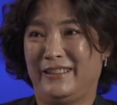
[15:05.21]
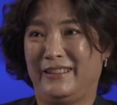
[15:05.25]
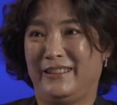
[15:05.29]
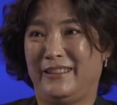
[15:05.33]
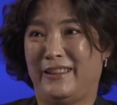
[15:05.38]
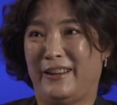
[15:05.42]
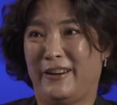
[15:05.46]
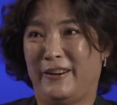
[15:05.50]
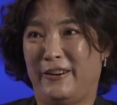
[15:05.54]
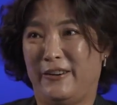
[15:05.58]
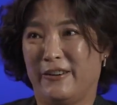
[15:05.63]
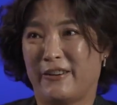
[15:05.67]

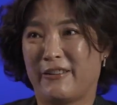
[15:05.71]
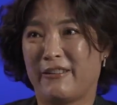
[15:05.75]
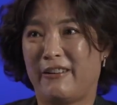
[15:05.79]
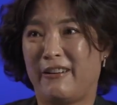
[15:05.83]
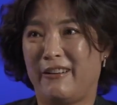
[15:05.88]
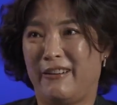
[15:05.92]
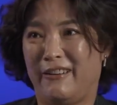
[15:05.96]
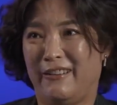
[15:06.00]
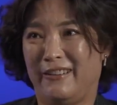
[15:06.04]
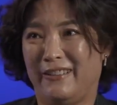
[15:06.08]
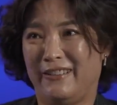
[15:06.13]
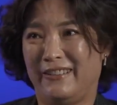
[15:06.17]
their
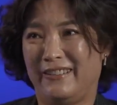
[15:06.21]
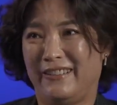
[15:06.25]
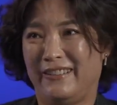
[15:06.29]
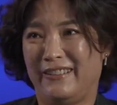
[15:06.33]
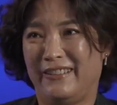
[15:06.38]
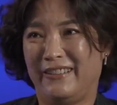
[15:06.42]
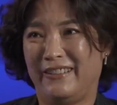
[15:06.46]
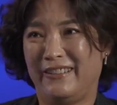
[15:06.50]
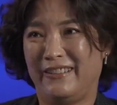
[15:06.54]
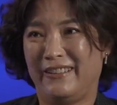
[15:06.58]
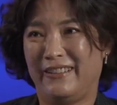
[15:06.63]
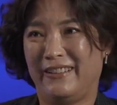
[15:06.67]
call.
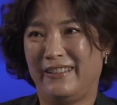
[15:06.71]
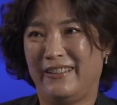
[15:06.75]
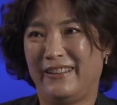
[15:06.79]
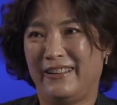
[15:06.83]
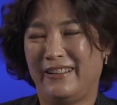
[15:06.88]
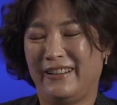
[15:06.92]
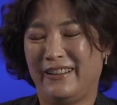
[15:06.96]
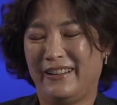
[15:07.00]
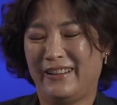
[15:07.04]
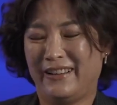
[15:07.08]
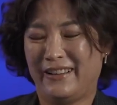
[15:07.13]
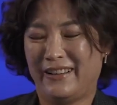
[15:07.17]

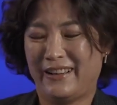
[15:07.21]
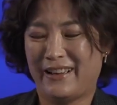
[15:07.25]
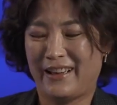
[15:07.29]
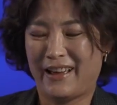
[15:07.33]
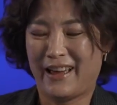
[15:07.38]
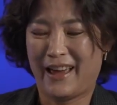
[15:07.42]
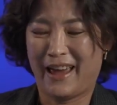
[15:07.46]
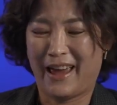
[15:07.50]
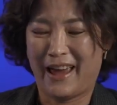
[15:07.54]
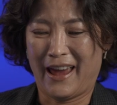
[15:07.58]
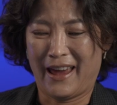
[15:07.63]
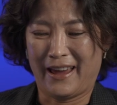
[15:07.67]
Mm-hmm.
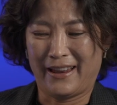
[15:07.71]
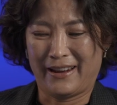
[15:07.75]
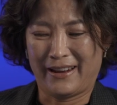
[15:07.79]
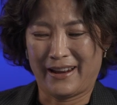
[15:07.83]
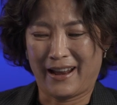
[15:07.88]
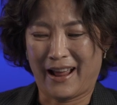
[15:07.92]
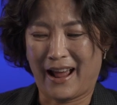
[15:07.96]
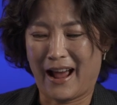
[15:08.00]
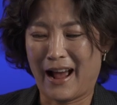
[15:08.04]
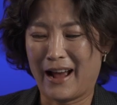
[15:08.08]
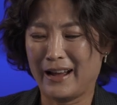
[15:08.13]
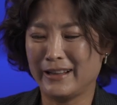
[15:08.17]
Yeah. And
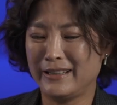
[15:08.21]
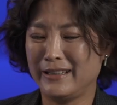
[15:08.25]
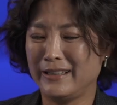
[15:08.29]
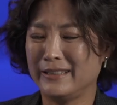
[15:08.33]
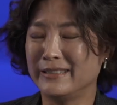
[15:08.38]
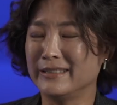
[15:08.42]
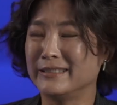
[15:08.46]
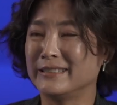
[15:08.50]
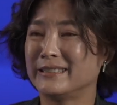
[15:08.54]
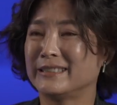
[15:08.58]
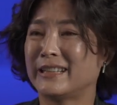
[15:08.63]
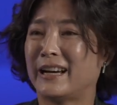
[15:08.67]
I
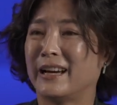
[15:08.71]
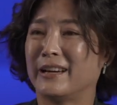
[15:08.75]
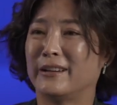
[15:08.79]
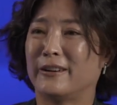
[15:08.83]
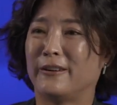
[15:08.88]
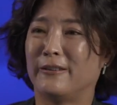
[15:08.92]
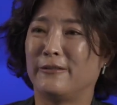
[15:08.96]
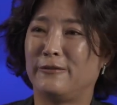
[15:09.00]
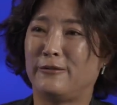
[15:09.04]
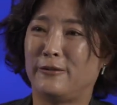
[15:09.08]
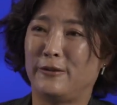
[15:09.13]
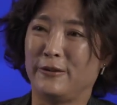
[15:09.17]
didn't sign
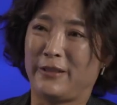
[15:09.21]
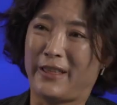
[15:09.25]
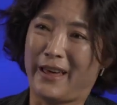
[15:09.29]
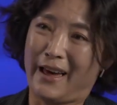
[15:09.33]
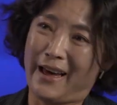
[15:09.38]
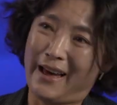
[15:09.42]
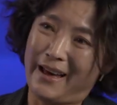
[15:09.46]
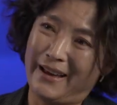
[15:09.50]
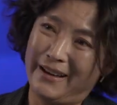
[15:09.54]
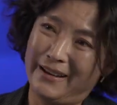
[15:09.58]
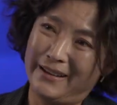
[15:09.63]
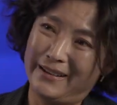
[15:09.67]
up for
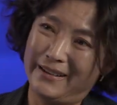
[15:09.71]
that.